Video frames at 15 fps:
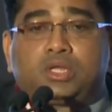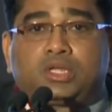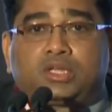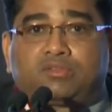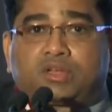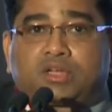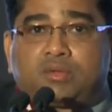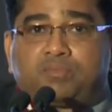
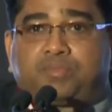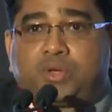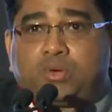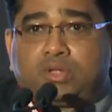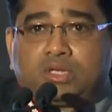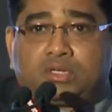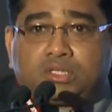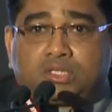if the
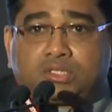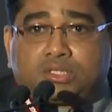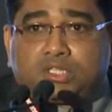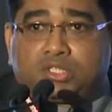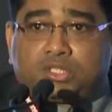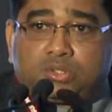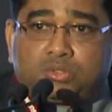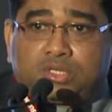computing industry
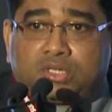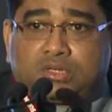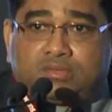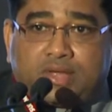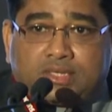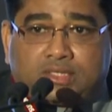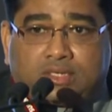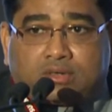is using
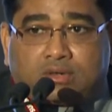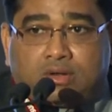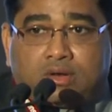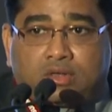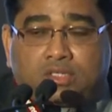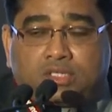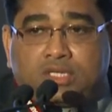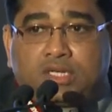advanced
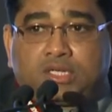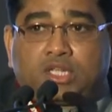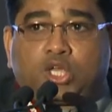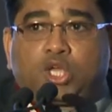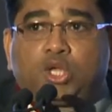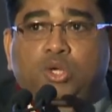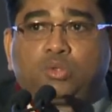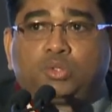technology and the
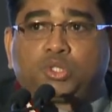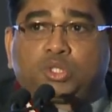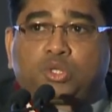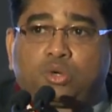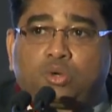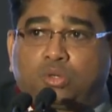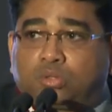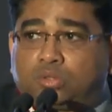huge
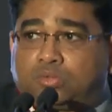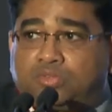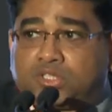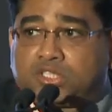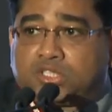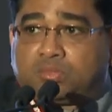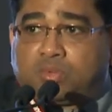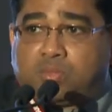growth, which
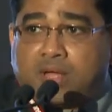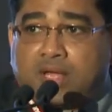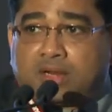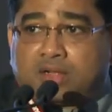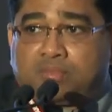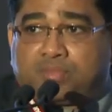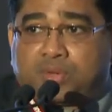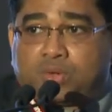is the mobile
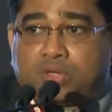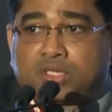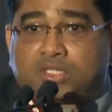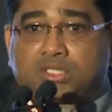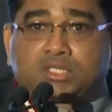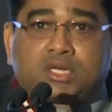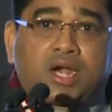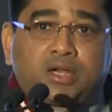computing,
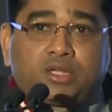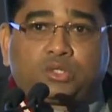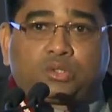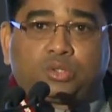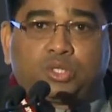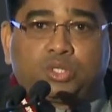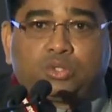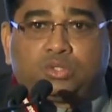is starting
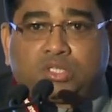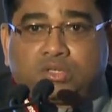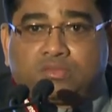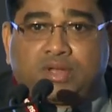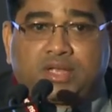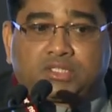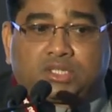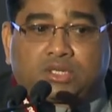to use the advanced